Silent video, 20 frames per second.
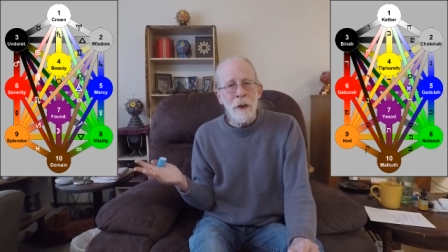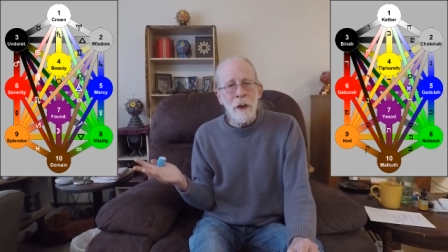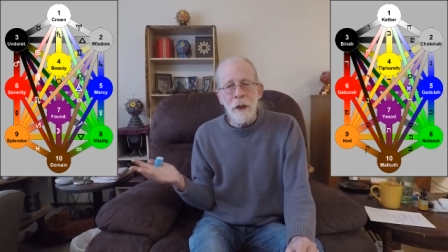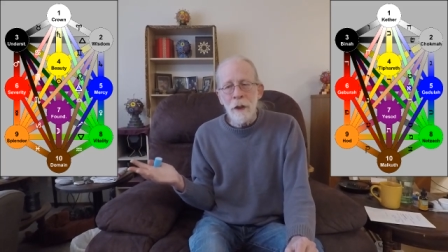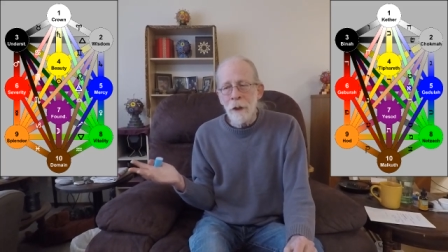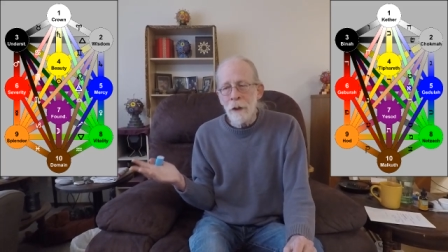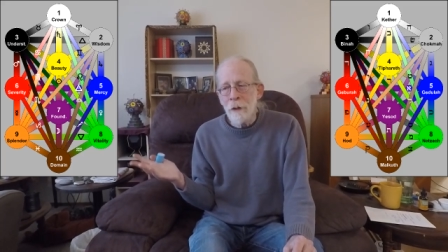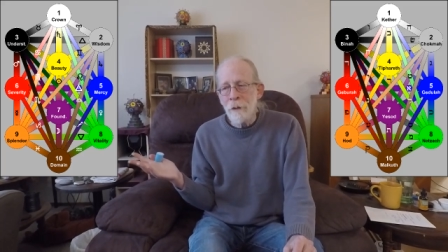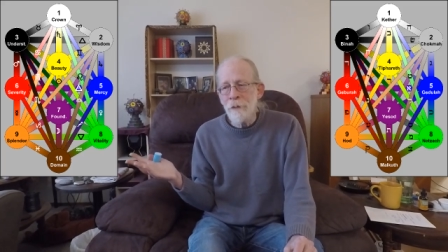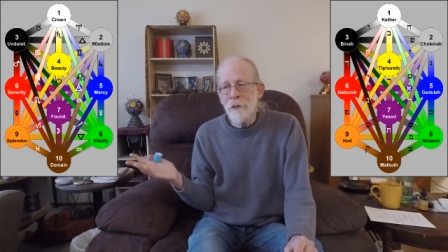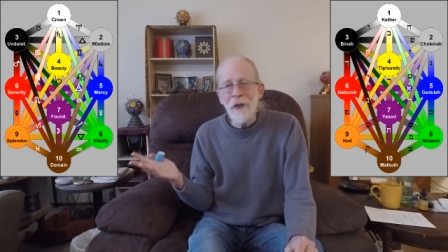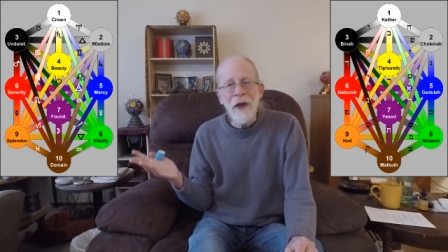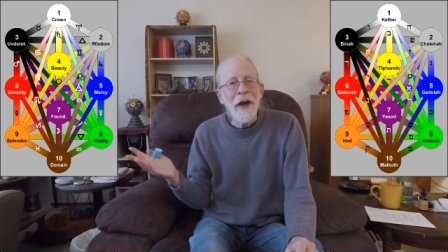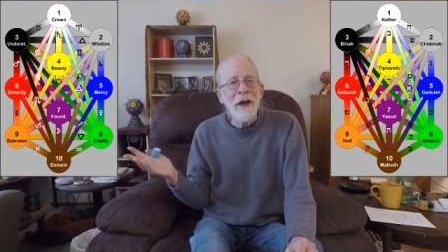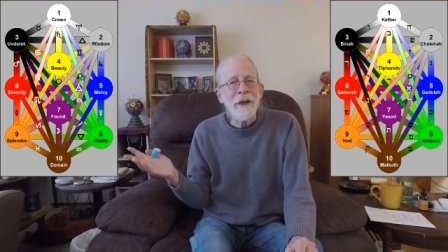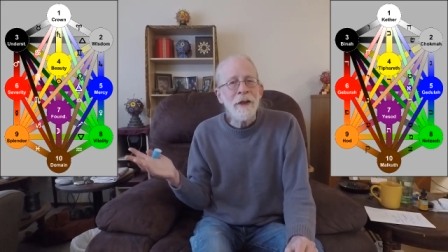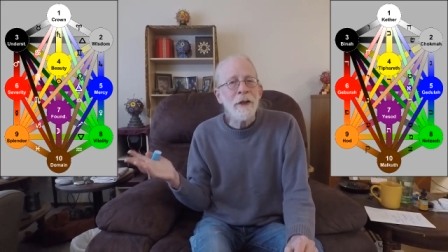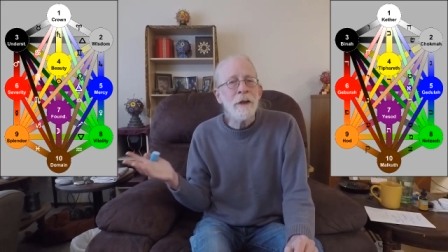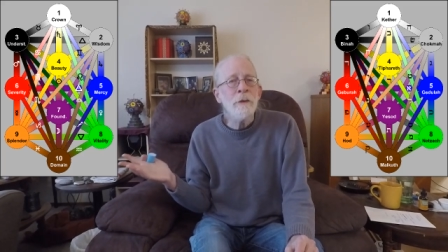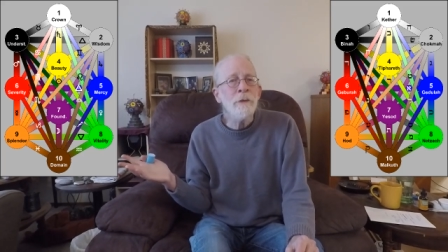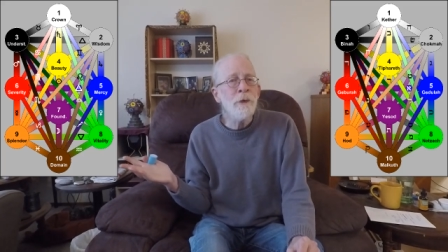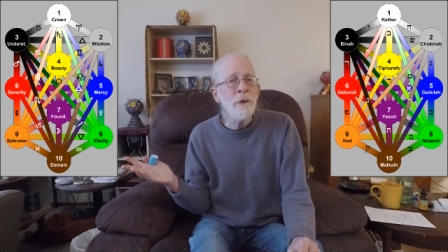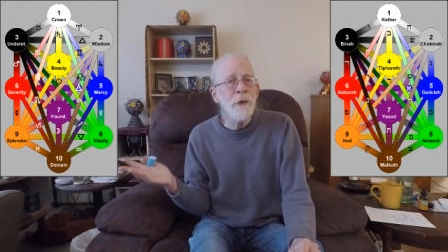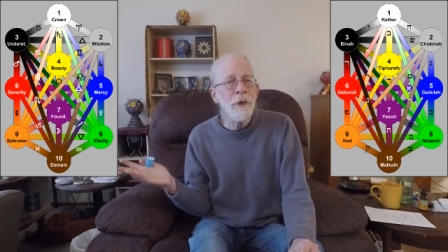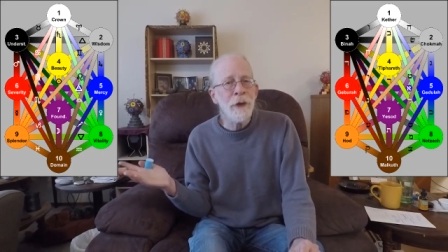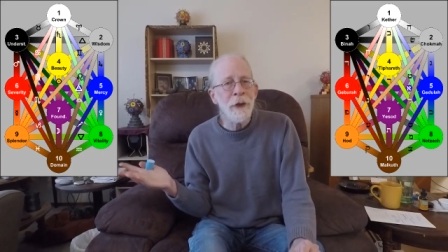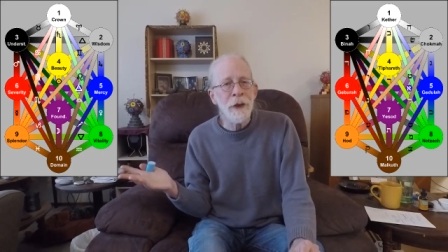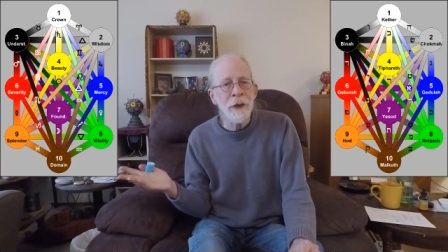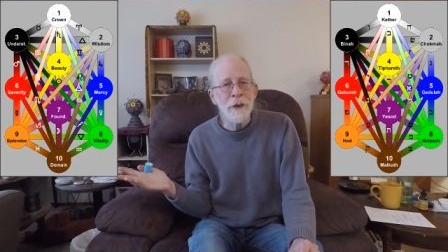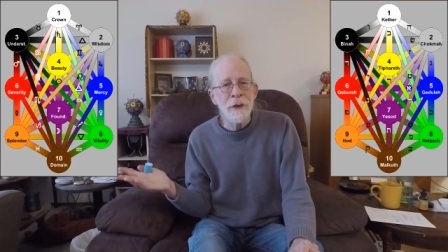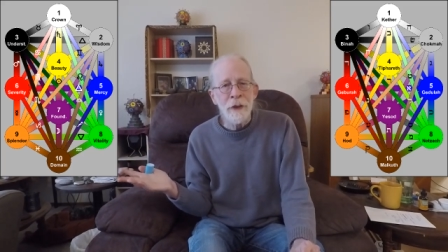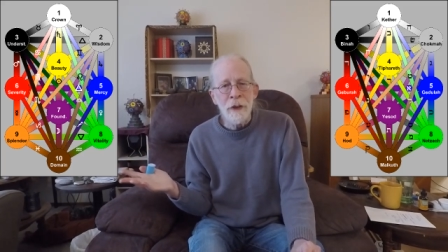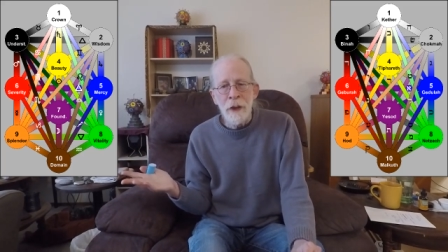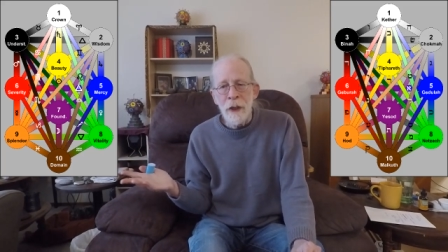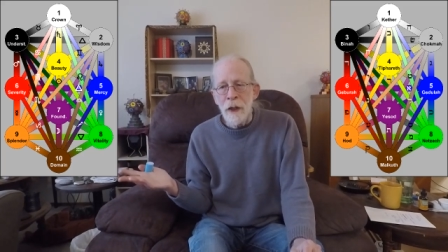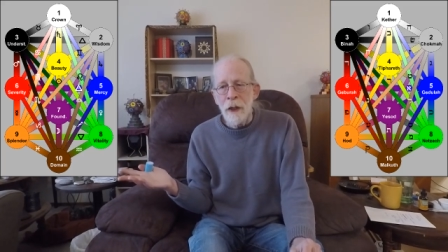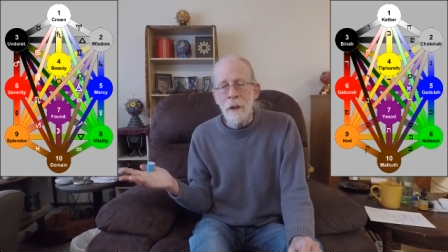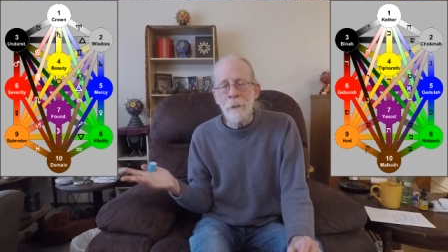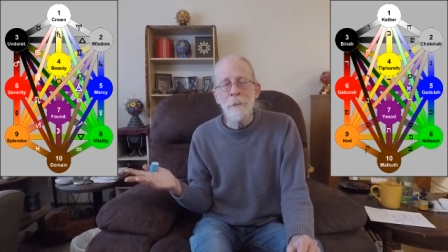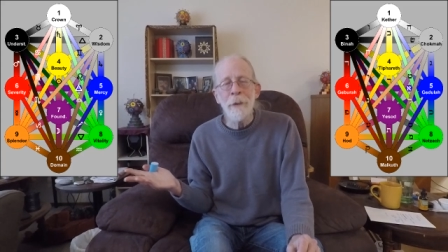of that infinite
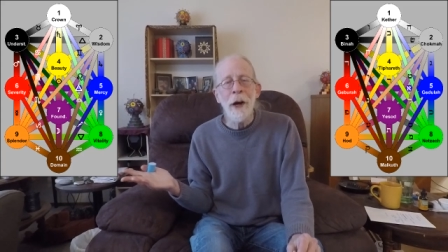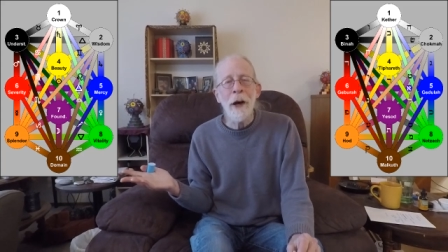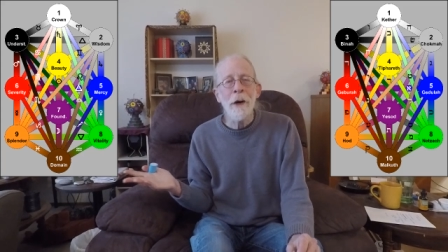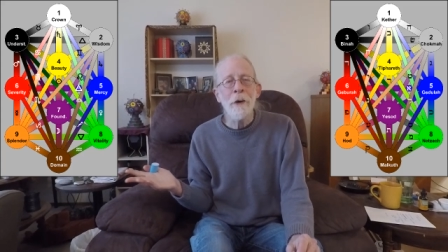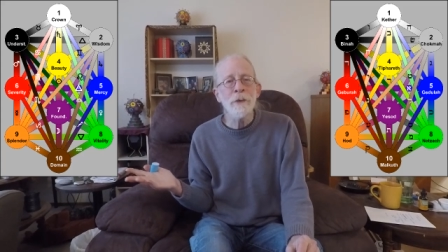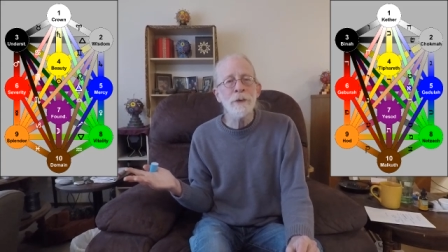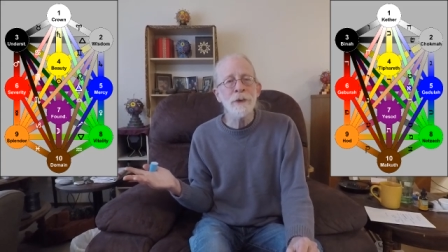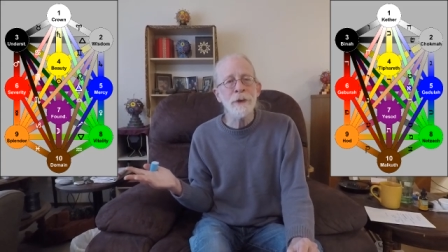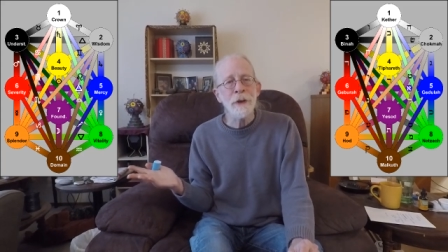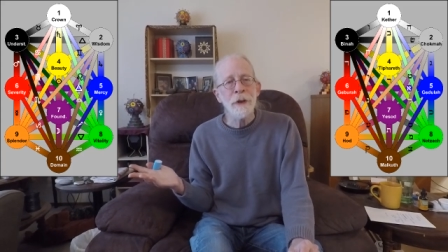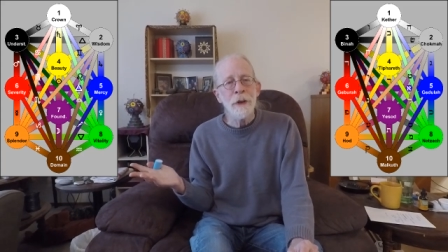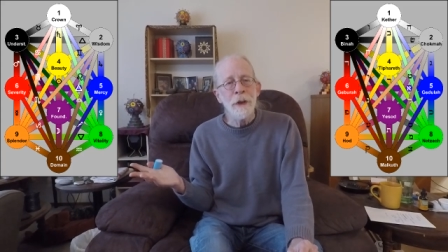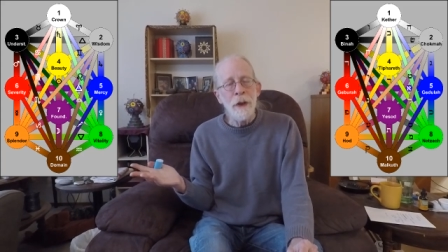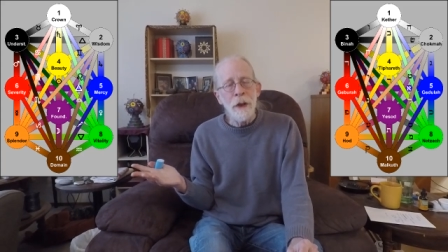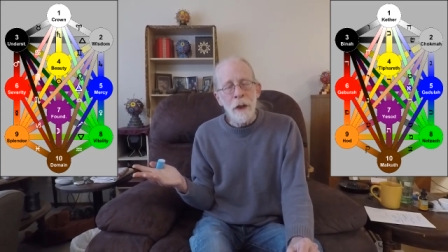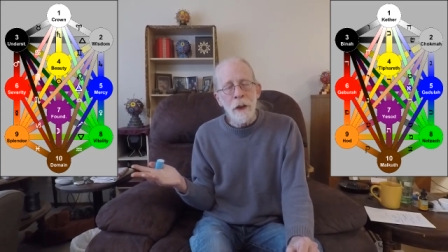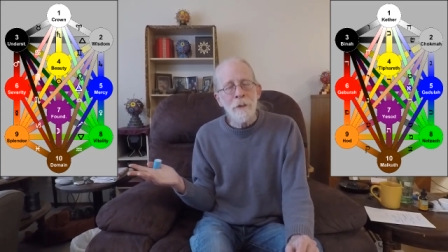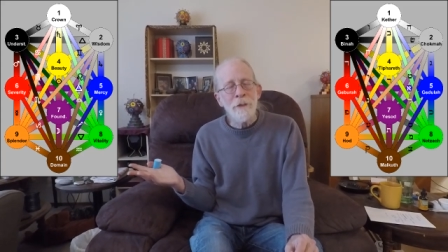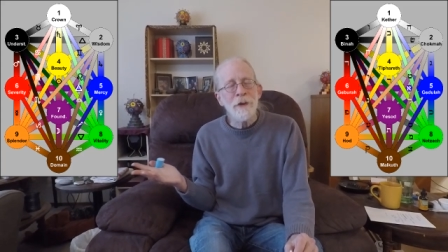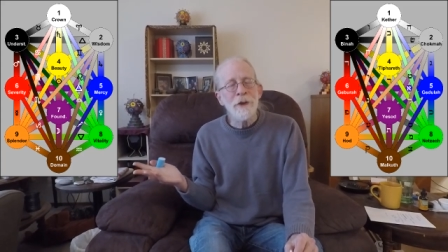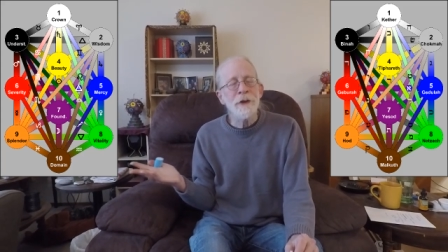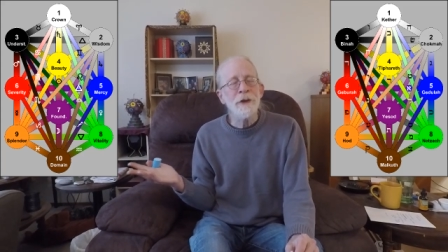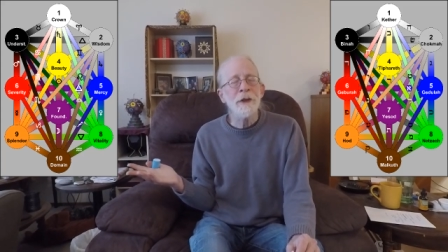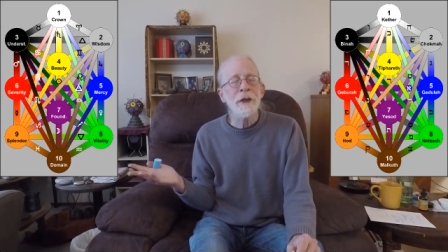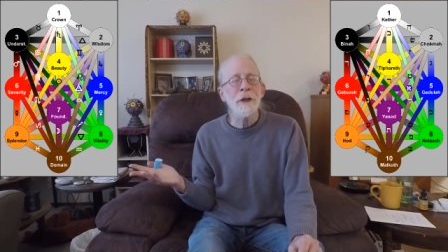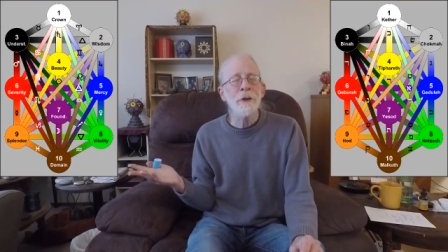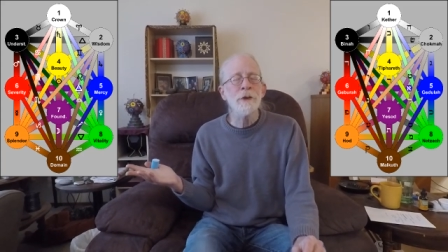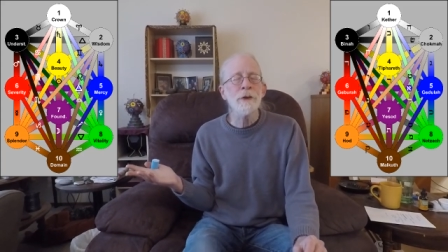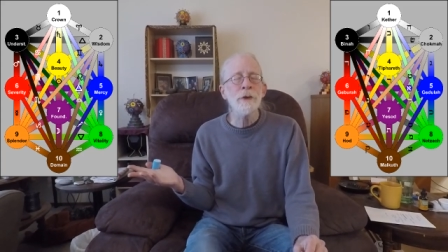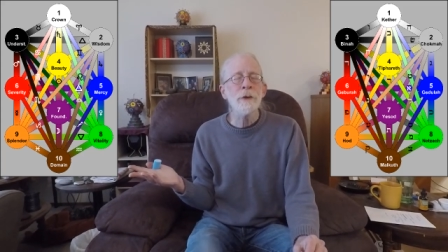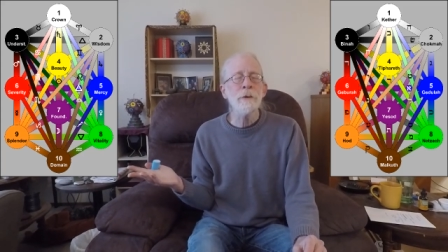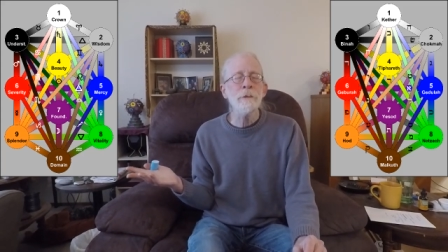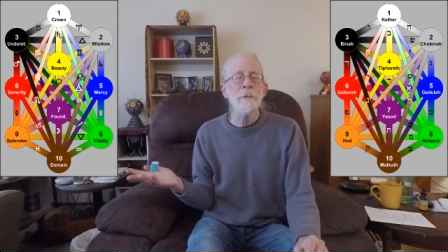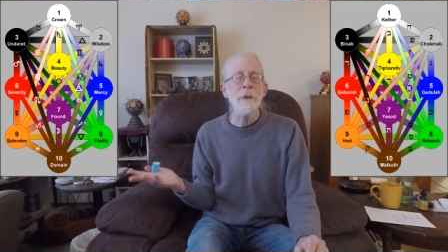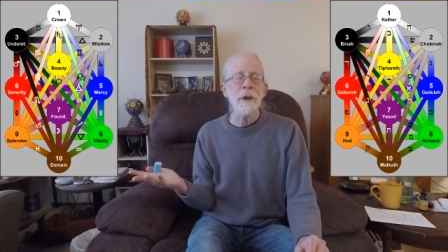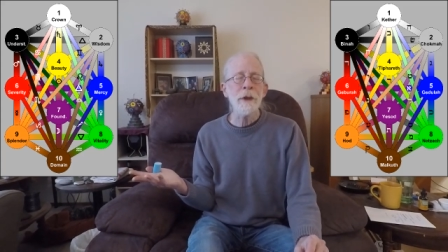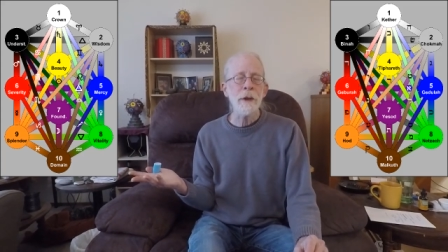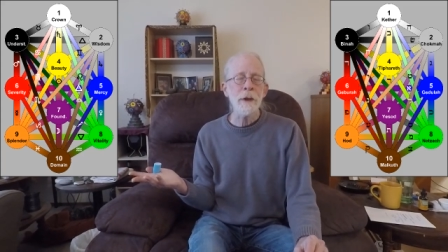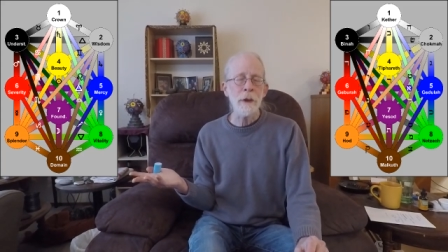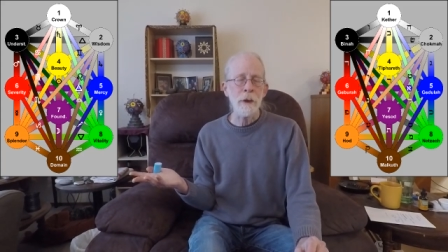amount of essential
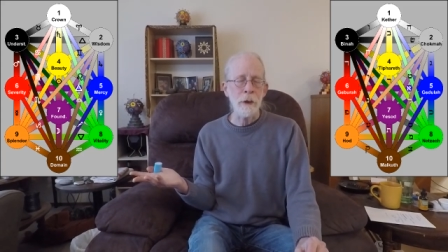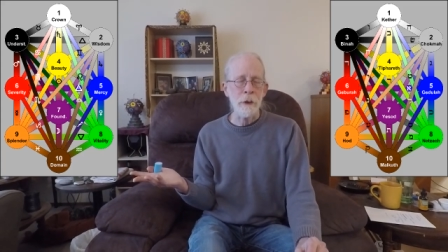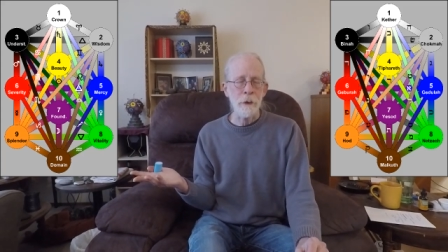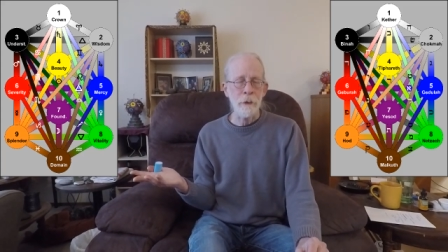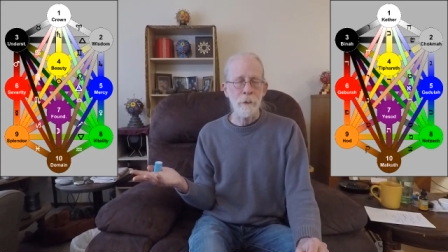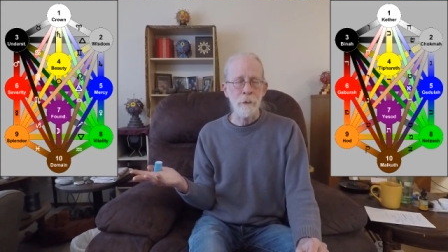meaning.